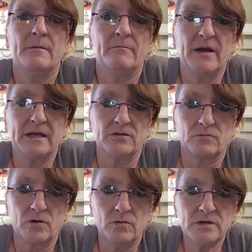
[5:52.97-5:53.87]
Making the
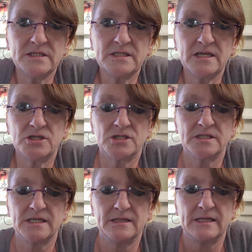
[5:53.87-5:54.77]
wrong decisions
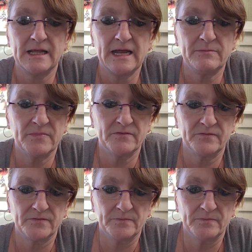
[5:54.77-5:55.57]
in the name of